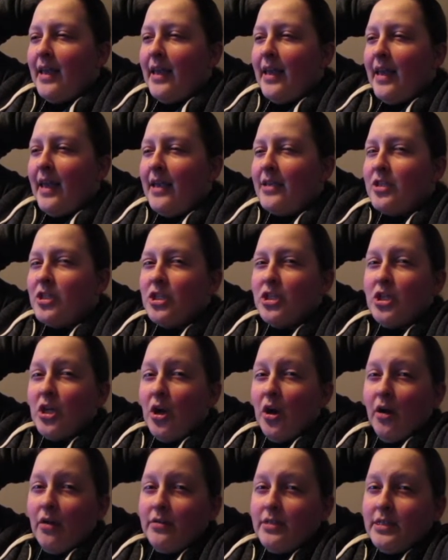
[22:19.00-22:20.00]
it just
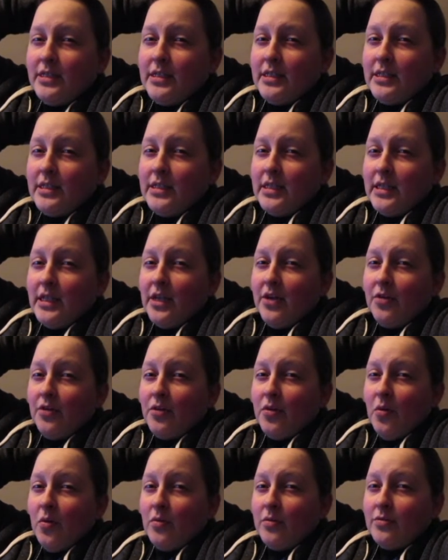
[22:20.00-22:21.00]
hurts to sit here
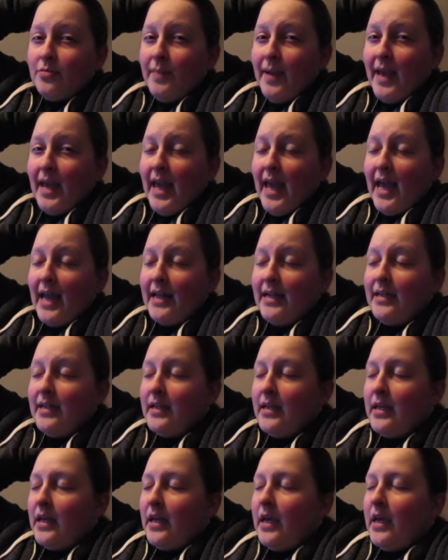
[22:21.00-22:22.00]
and hold my head.
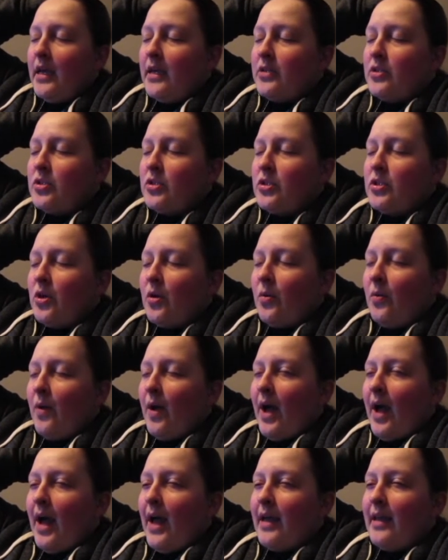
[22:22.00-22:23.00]
So
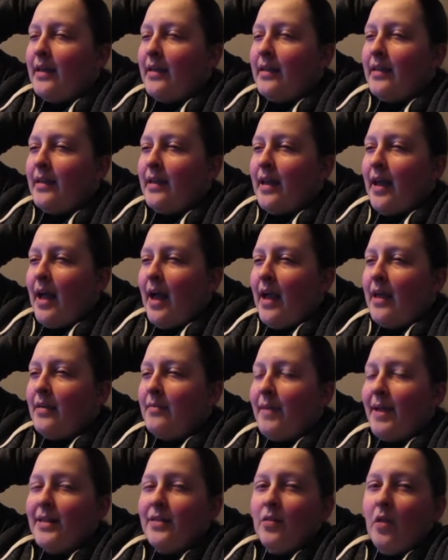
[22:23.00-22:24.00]
I
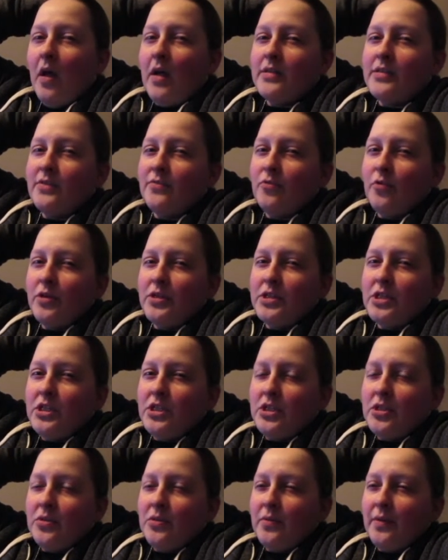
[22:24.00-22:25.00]
am at a loss of what to
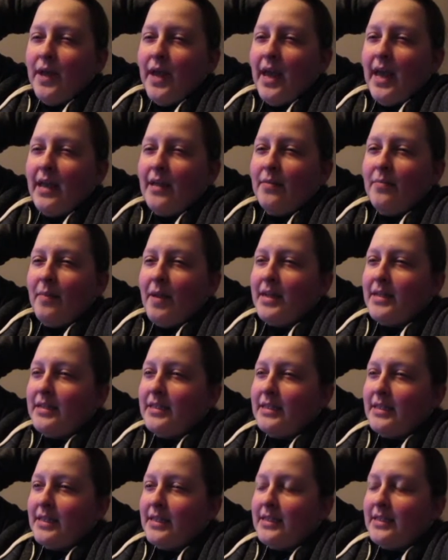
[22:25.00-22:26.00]
do, and
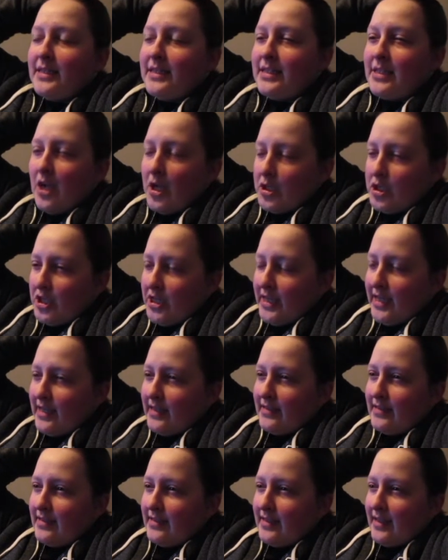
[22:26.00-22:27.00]
medicine isn't touching
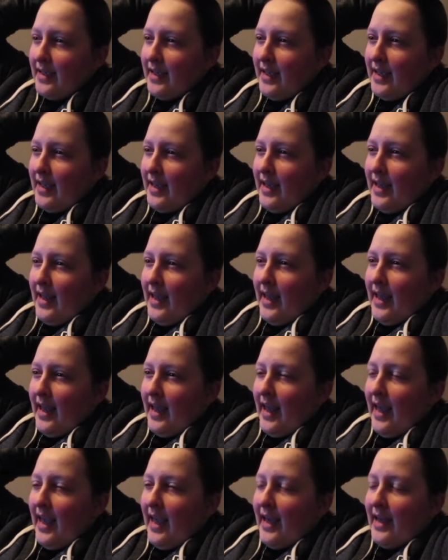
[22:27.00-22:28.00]
it.
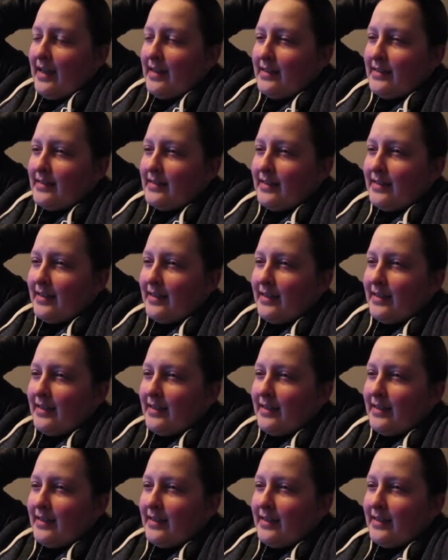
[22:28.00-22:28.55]
And